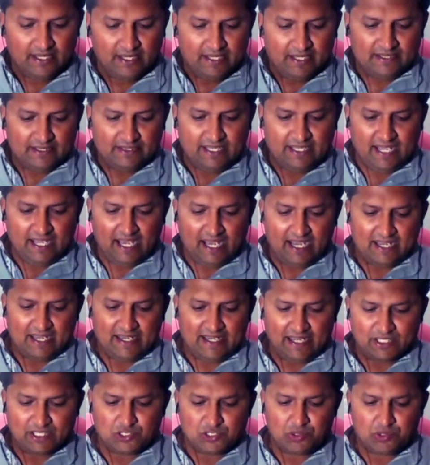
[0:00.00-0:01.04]
They are
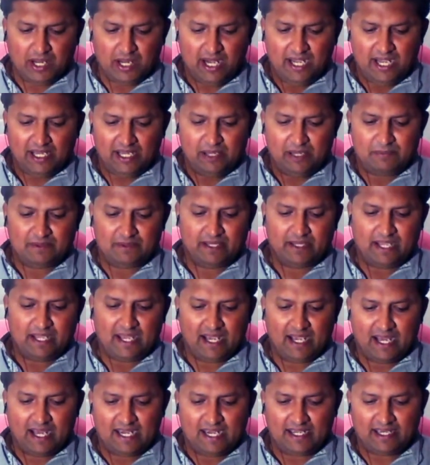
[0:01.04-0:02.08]
natural if they
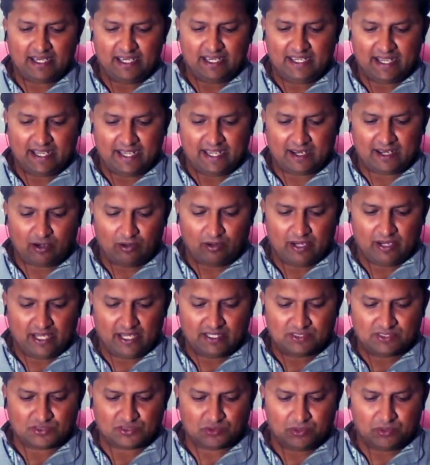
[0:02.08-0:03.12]
are in
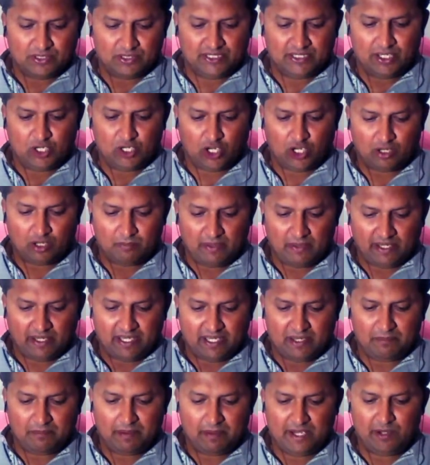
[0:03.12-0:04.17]
accordance with the
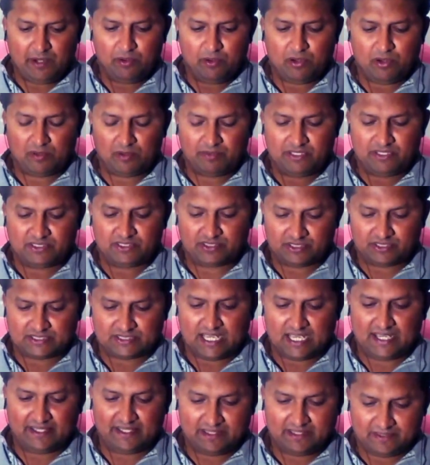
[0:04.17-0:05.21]
normative value of the
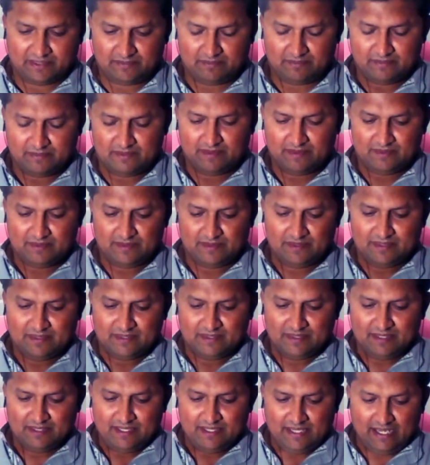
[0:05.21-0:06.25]
society,
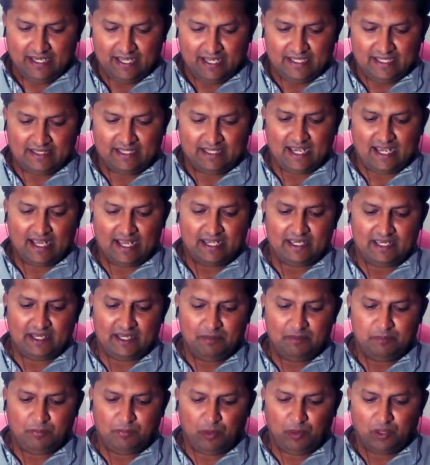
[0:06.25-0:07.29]
and they are
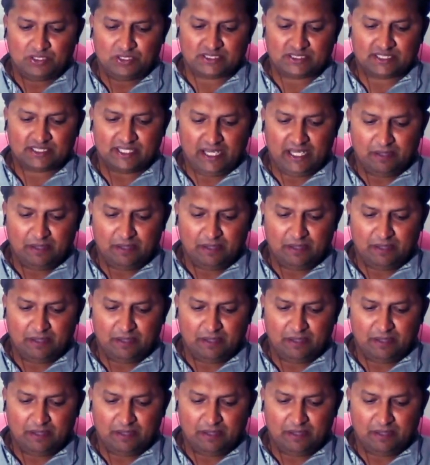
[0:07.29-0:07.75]
imposed if